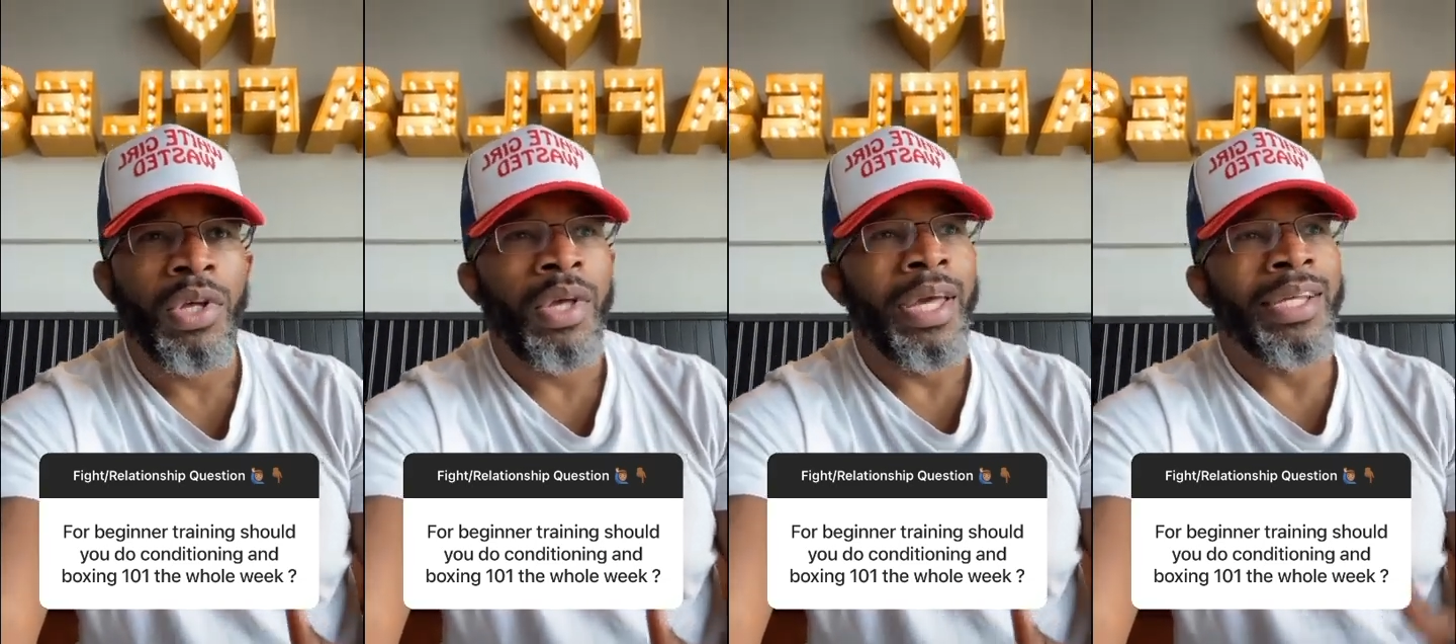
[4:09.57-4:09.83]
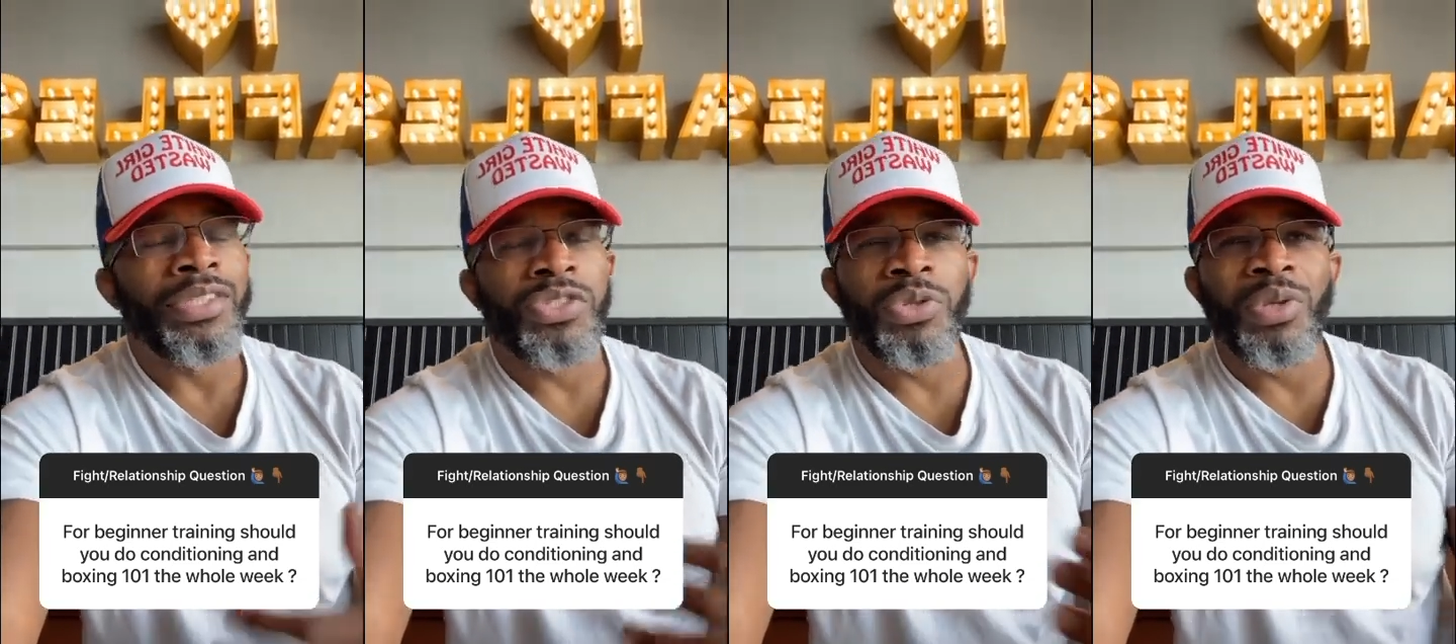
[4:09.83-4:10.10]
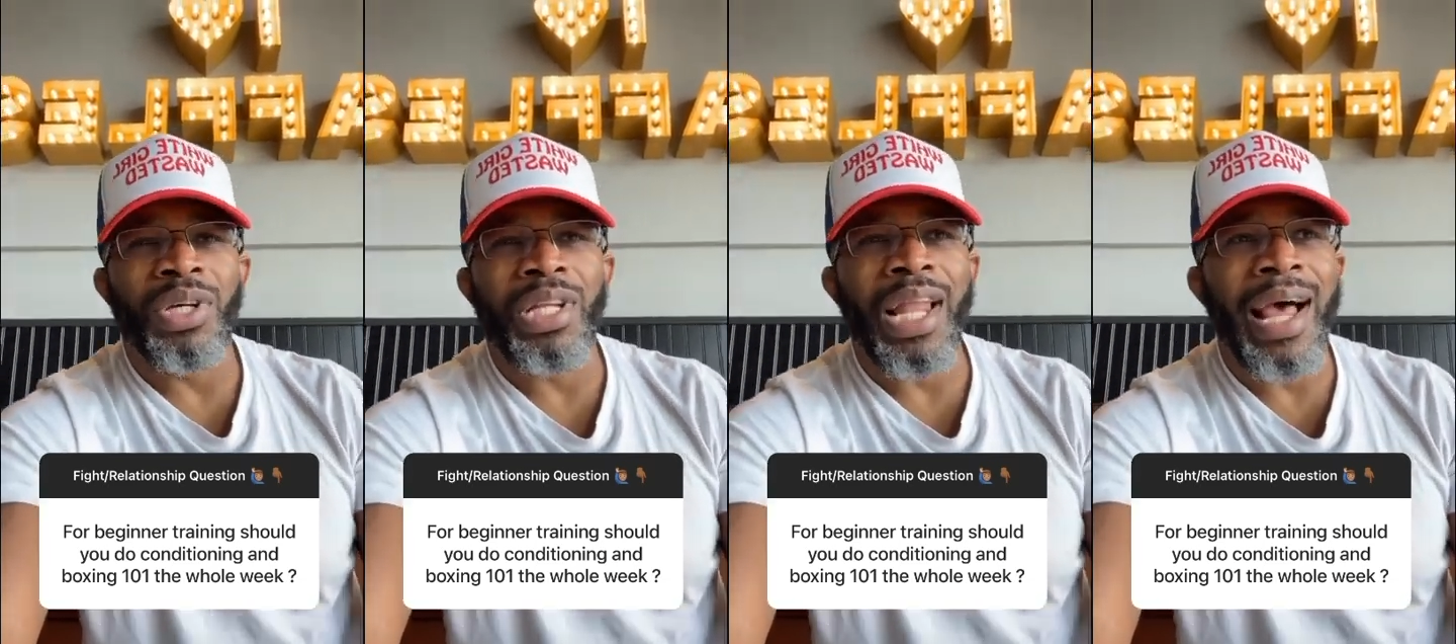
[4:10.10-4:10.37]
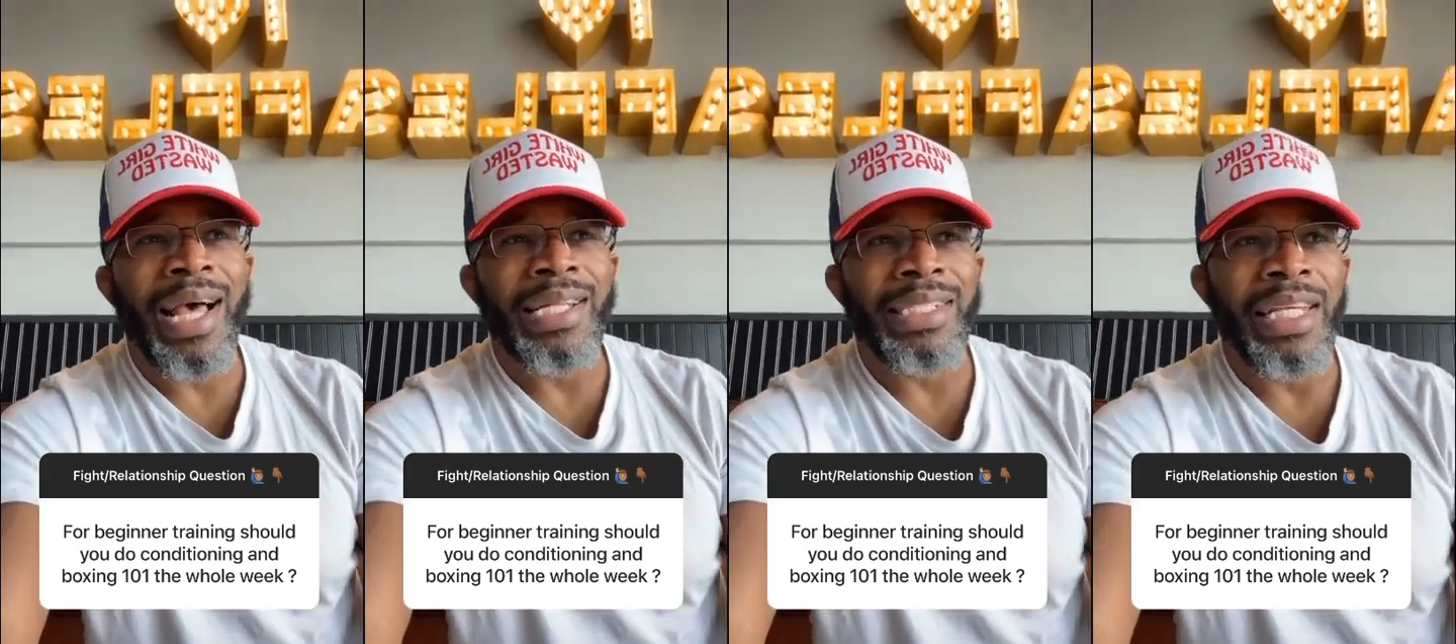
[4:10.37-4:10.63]
into the
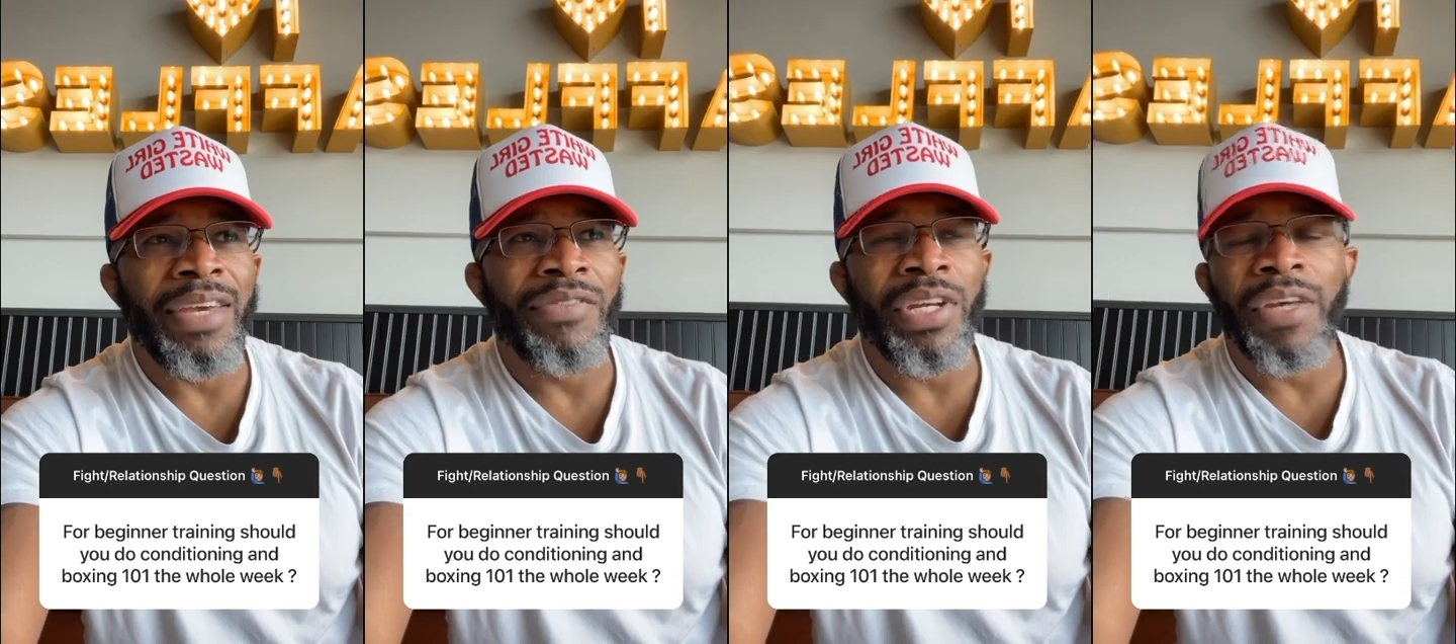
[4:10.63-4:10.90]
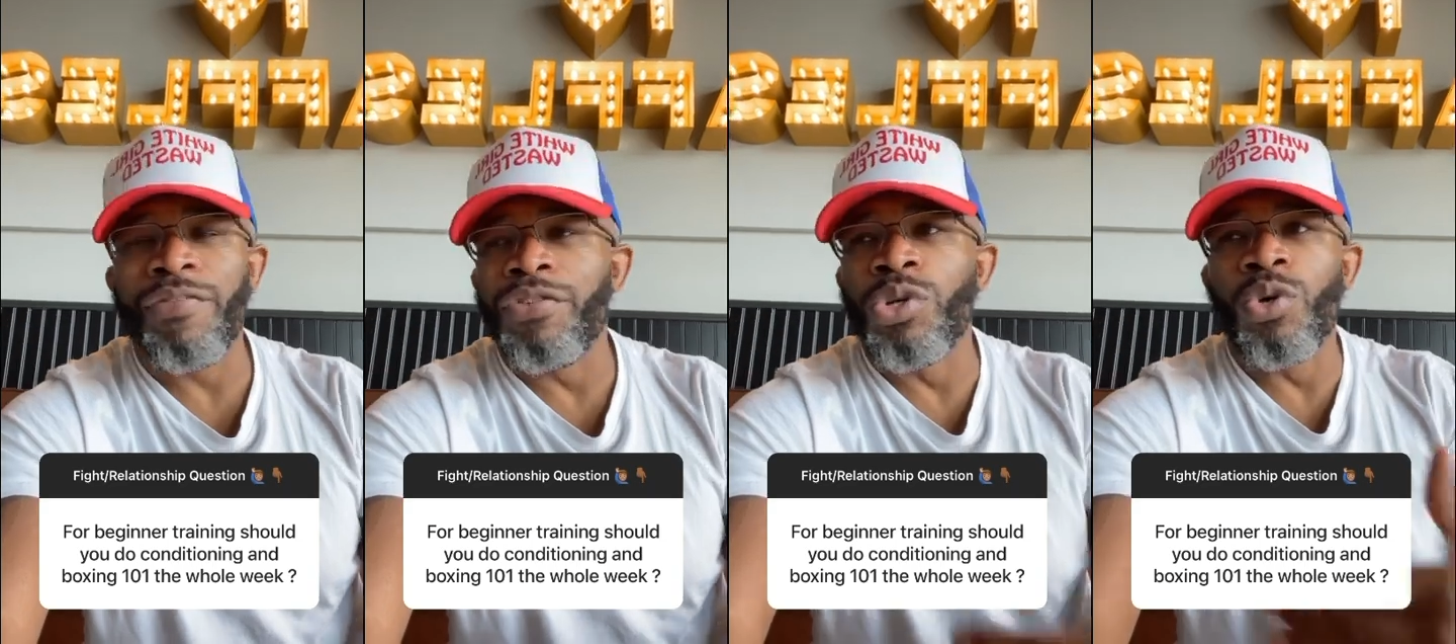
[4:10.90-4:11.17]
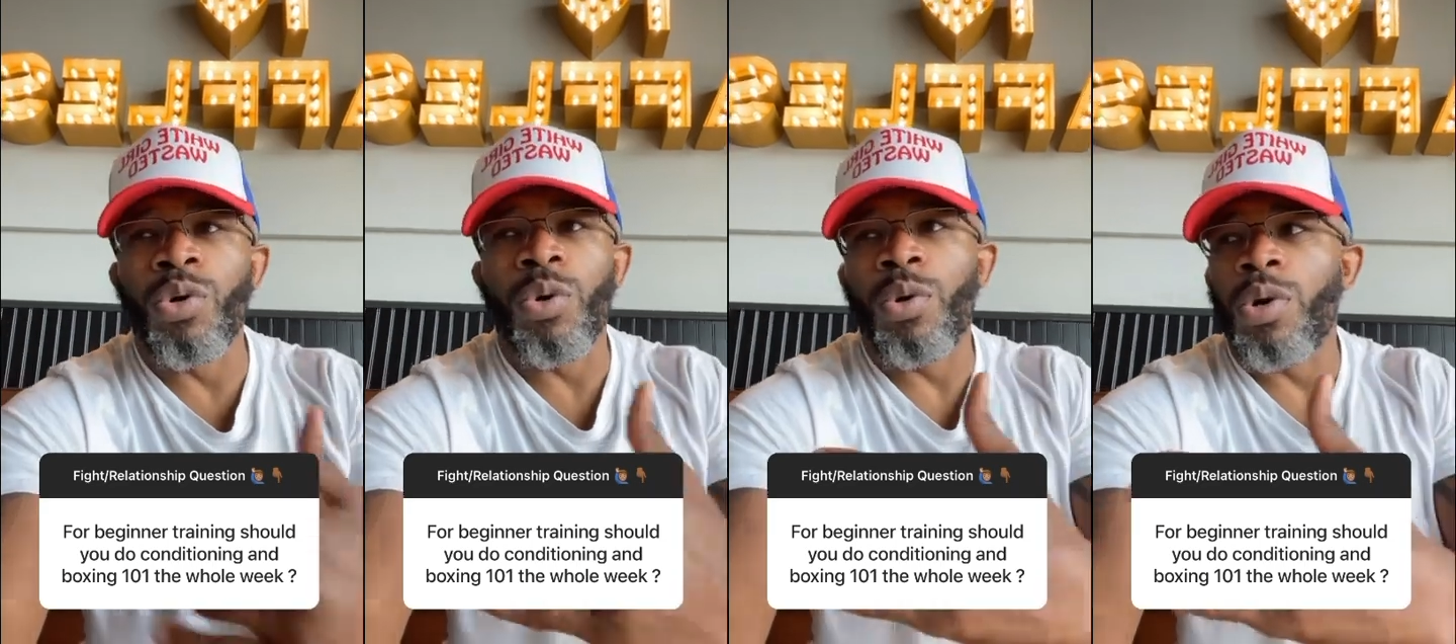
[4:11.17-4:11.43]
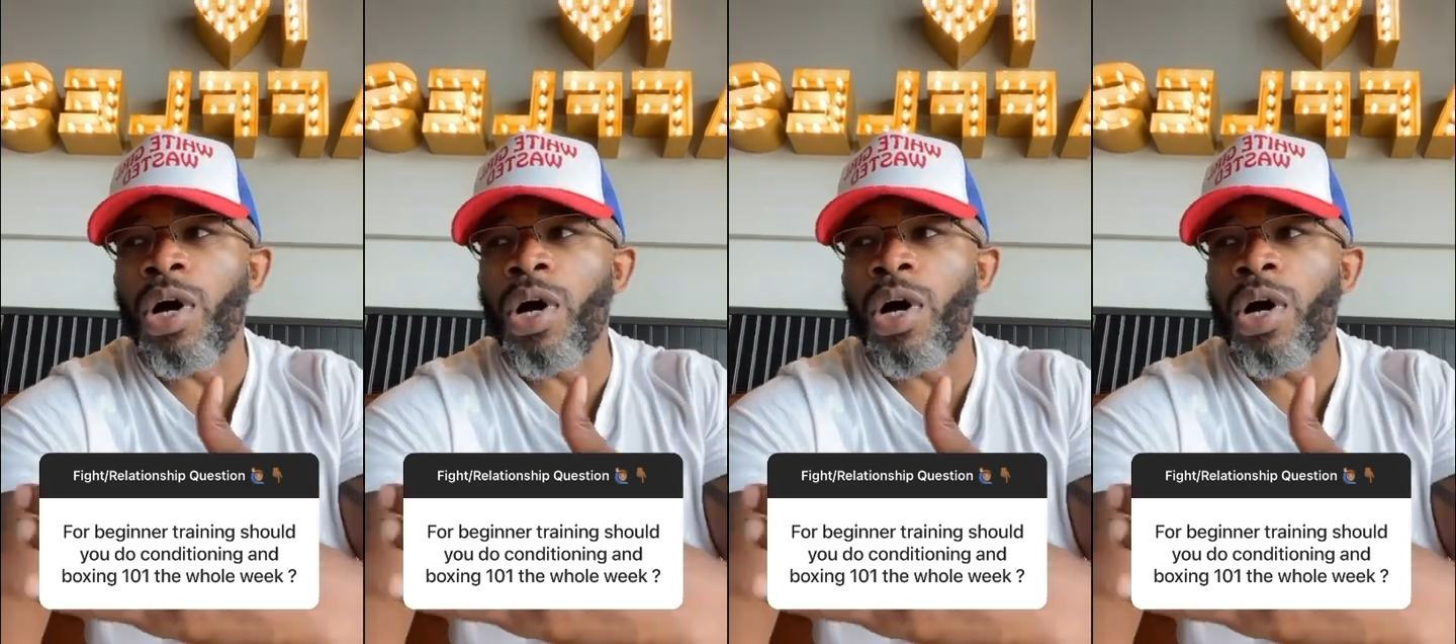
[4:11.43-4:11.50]
class, even if you're